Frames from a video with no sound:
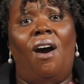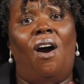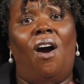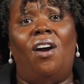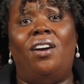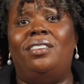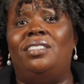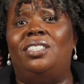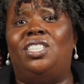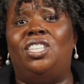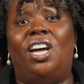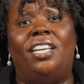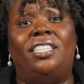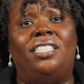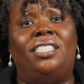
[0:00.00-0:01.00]
aren't
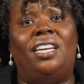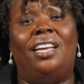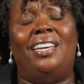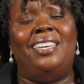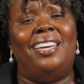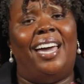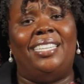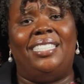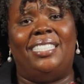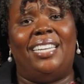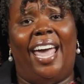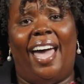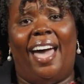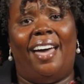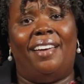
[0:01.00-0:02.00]
just nice to
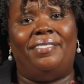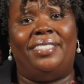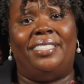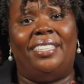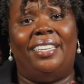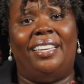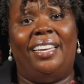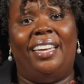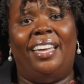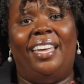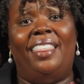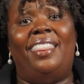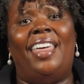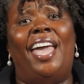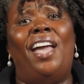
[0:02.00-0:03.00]
haves.
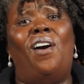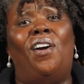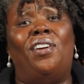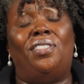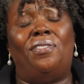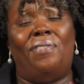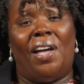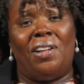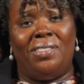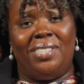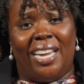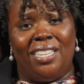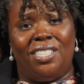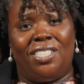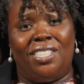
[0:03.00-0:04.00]
They are the
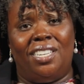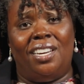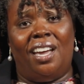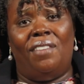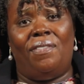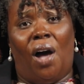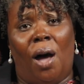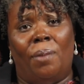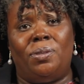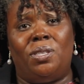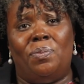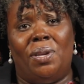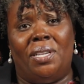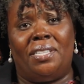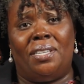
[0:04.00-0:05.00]
foundation of
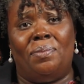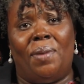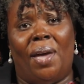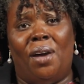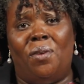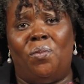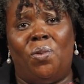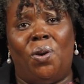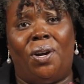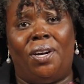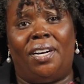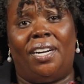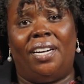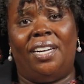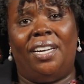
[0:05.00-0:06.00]
optimism at
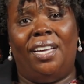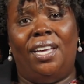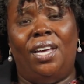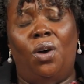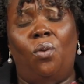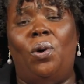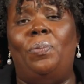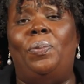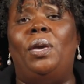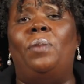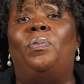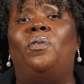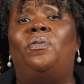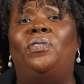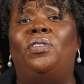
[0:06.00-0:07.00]
work. When
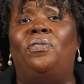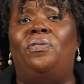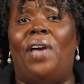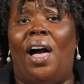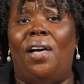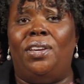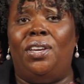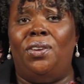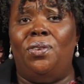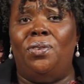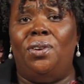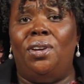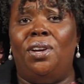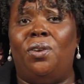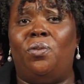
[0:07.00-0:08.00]
people feel
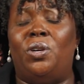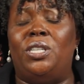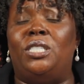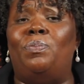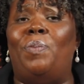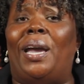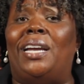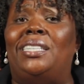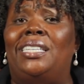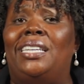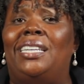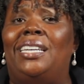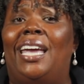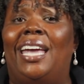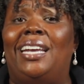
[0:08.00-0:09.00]
valued,
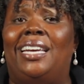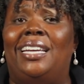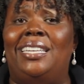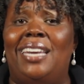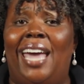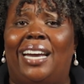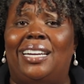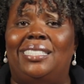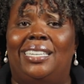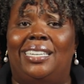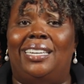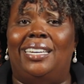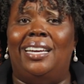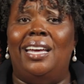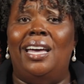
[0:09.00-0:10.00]
respected, and
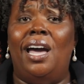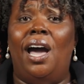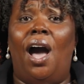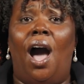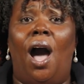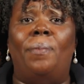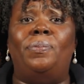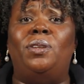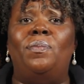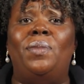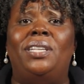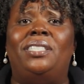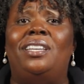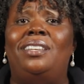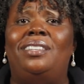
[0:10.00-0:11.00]
connected,
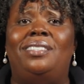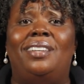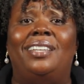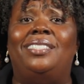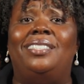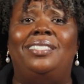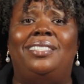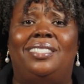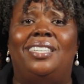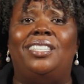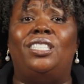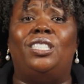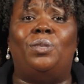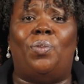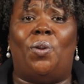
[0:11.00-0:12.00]
optimism doesn't
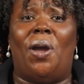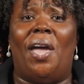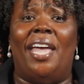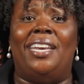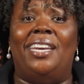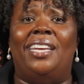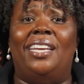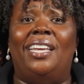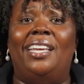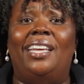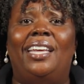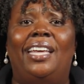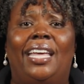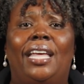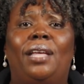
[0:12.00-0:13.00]
just spread,
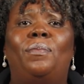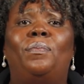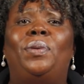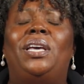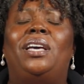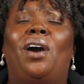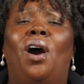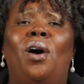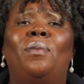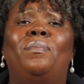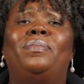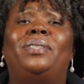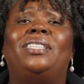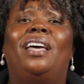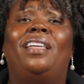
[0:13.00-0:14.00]
it
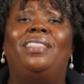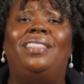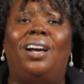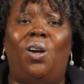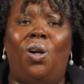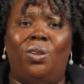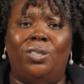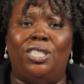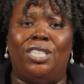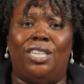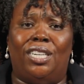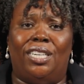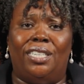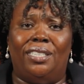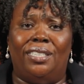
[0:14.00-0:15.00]
becomes the
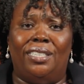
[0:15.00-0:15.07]
culture.